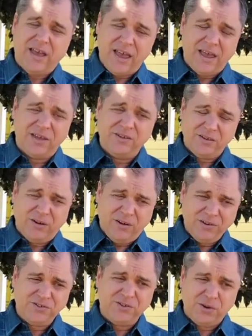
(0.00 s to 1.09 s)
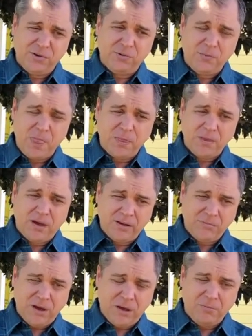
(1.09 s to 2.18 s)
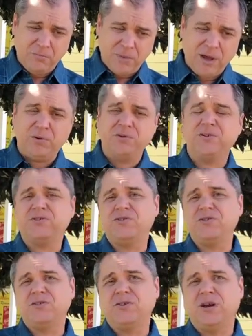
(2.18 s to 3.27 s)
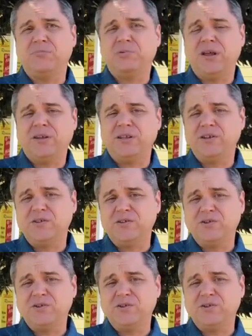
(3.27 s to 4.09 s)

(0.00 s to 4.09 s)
and also got my oldest son plugged into the